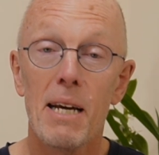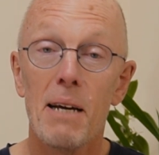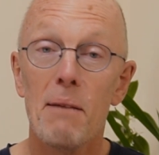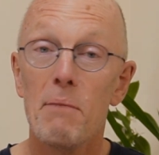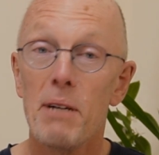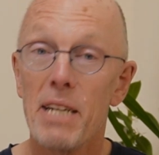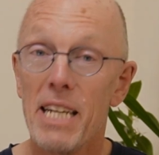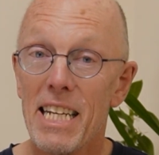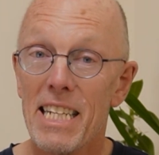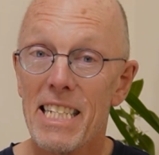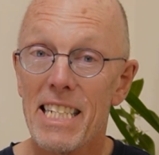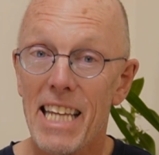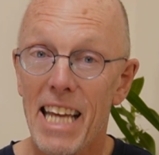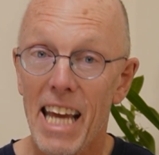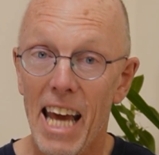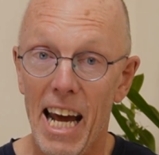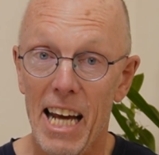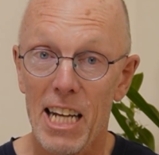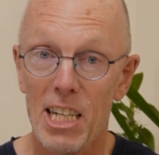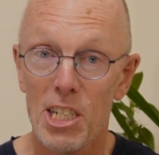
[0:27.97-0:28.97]
But here's the
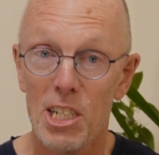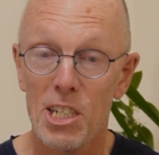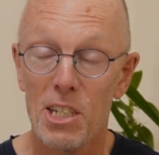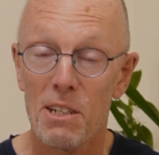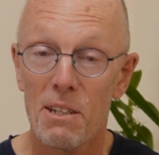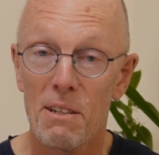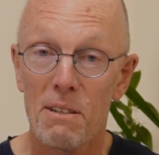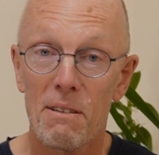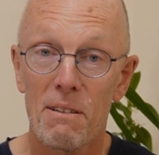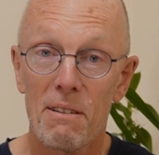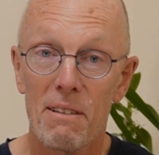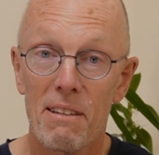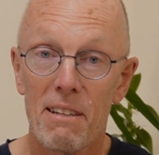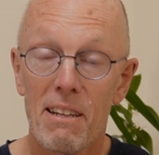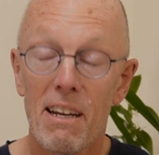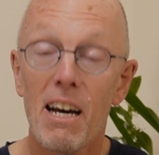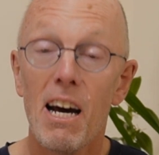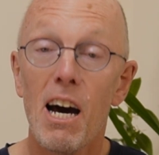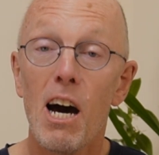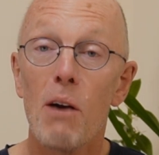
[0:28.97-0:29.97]
catch.
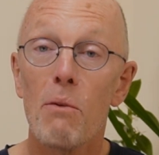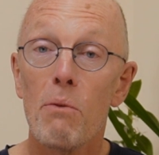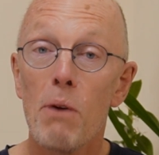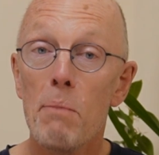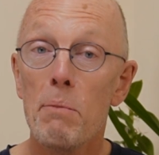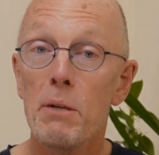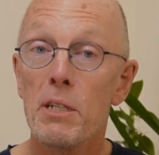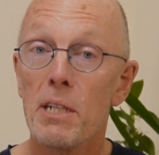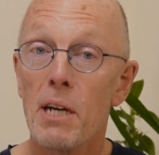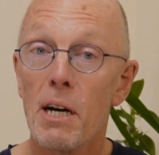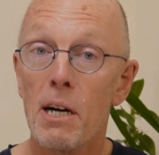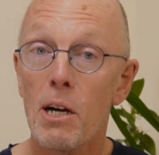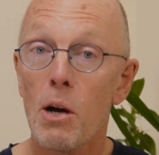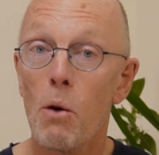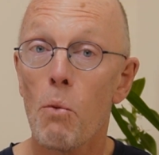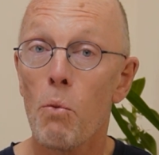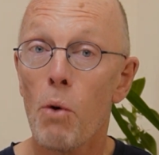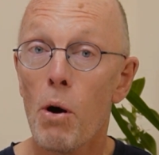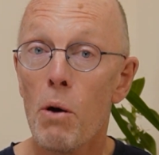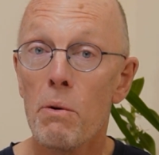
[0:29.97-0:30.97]
A rubber duck
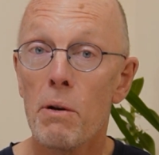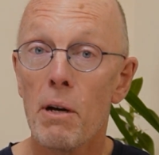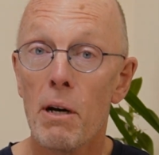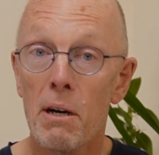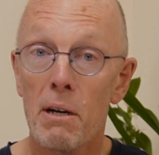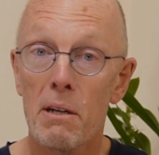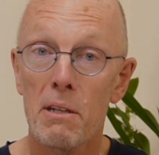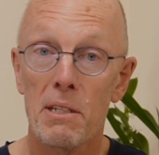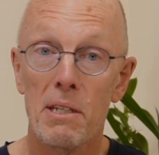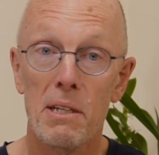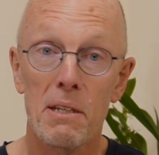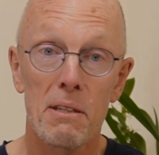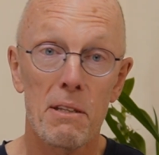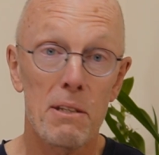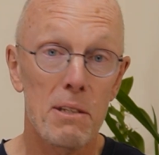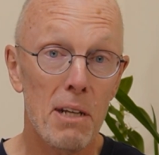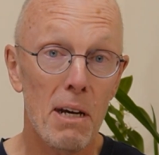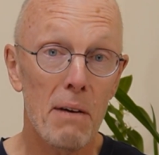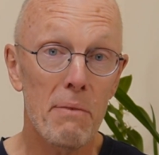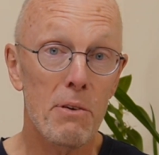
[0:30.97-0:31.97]
won't ask the
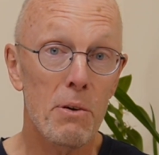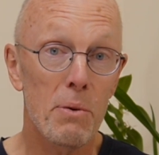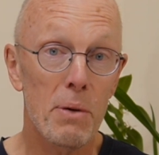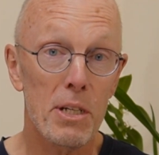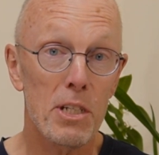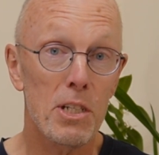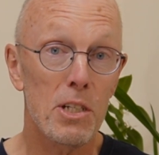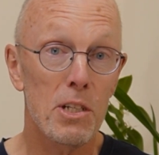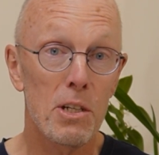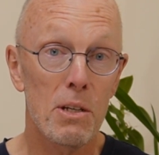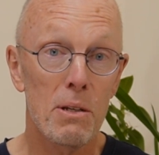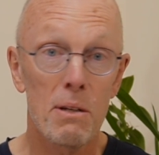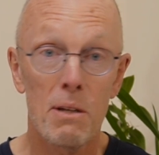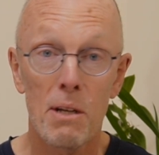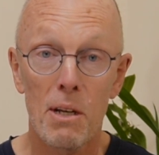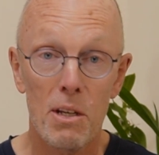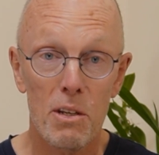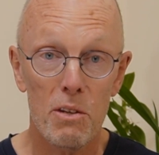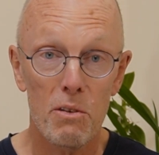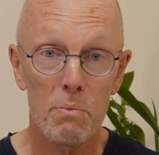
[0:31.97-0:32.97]
tough question
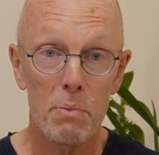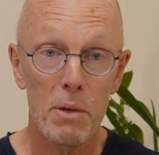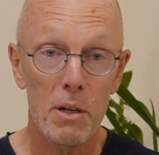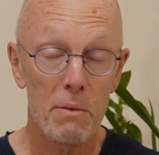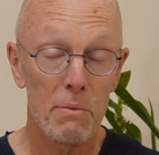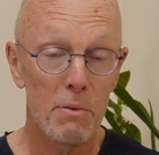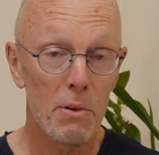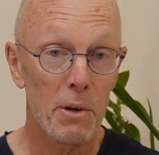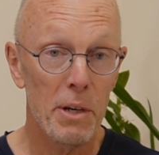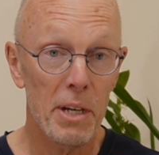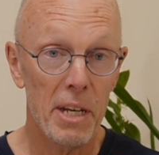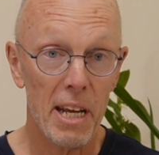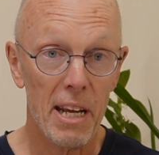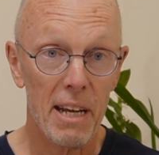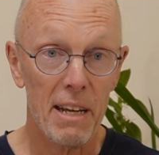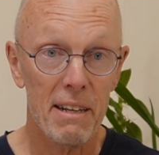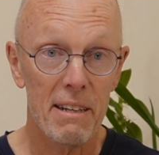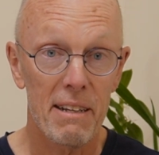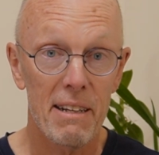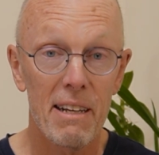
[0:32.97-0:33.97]
you've been
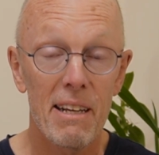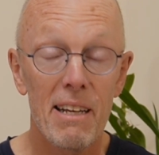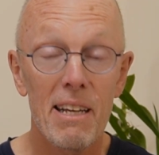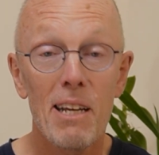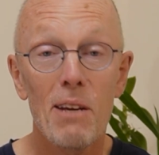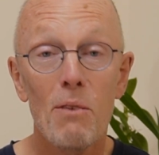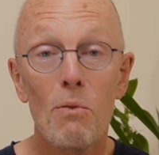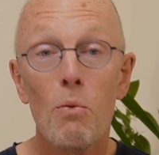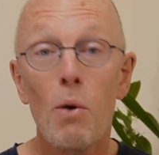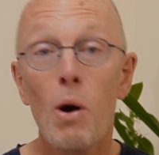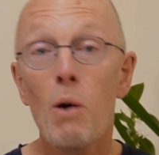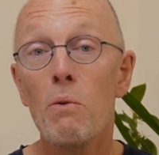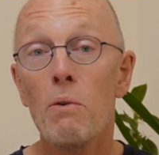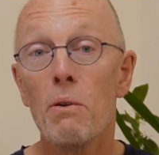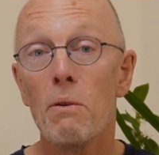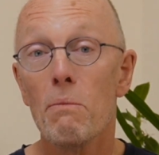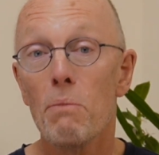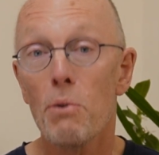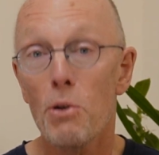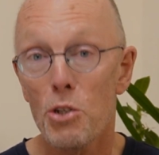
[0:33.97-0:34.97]
avoiding. It
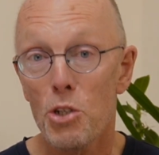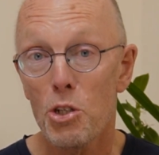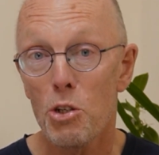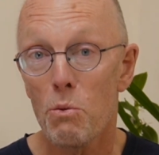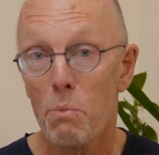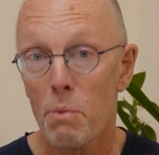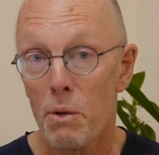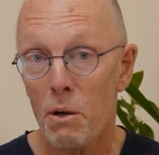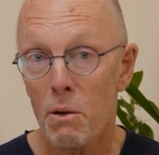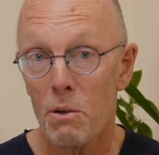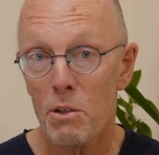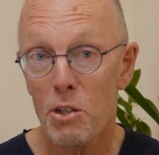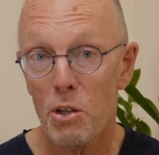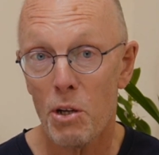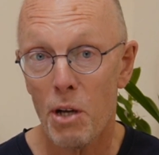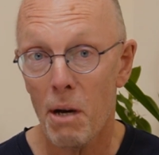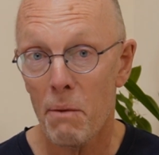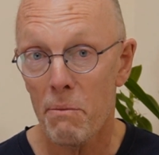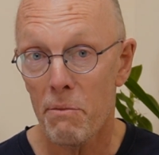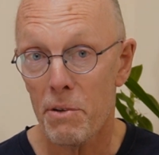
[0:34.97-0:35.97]
won't push you beyond your
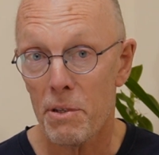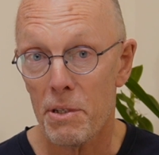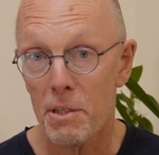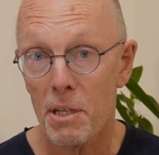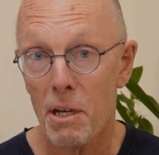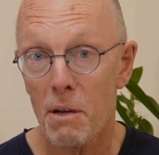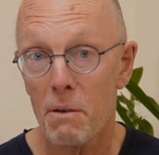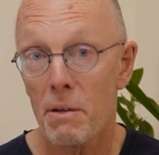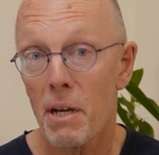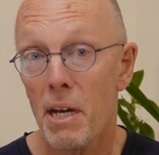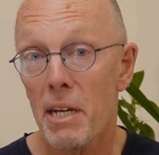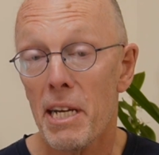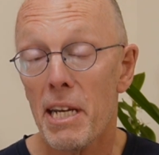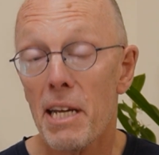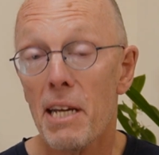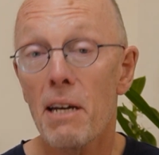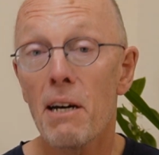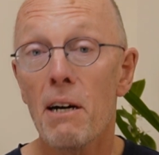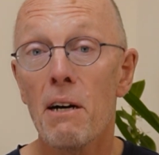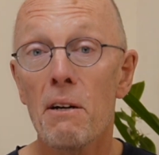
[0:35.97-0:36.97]
comfort zone, and it
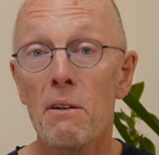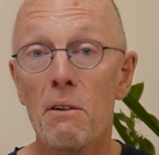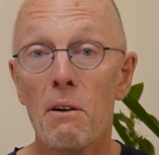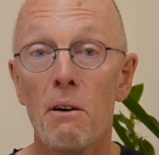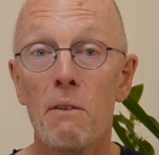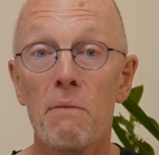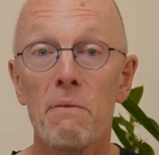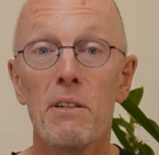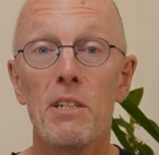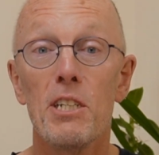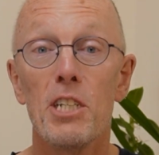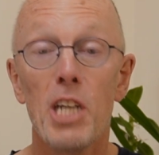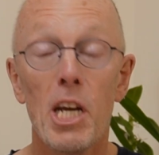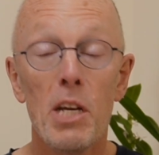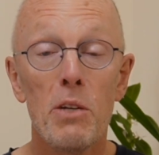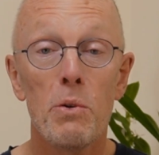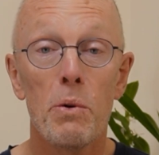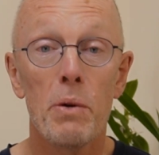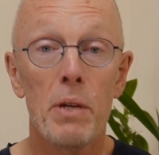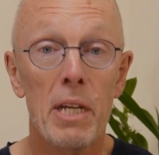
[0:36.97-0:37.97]
can't offer
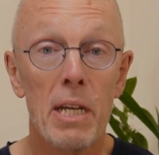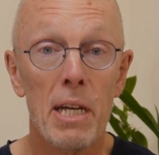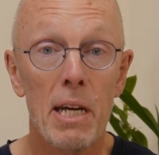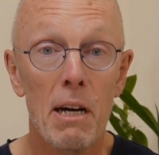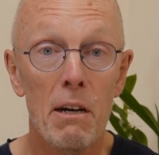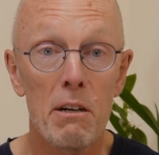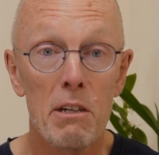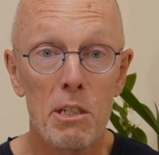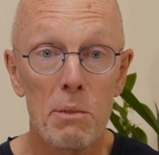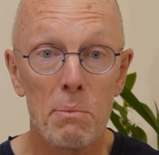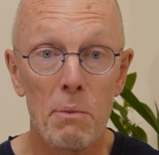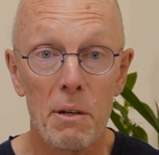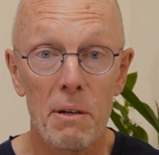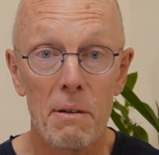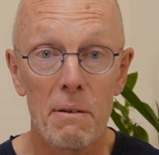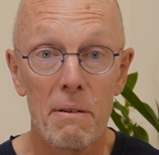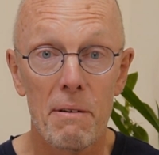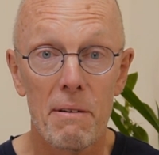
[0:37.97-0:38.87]
genuine encouragement.